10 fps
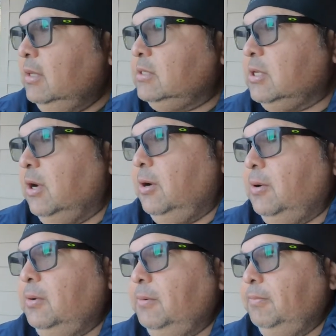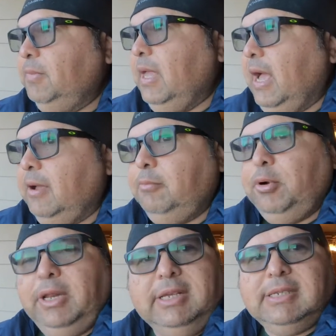So yeah,
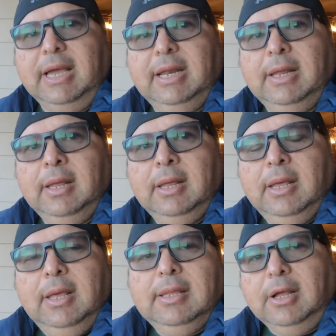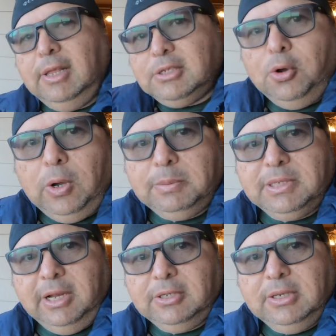pretty exciting. Now let's go
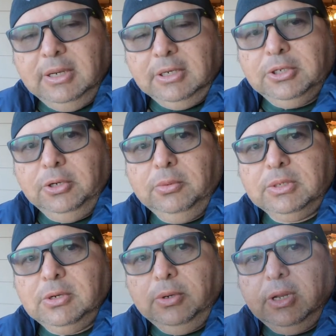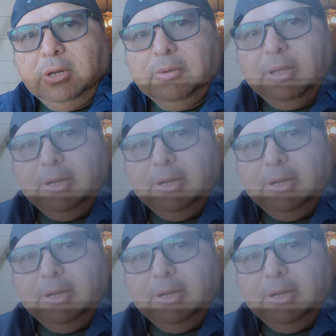upstairs. I'll show you what's going on over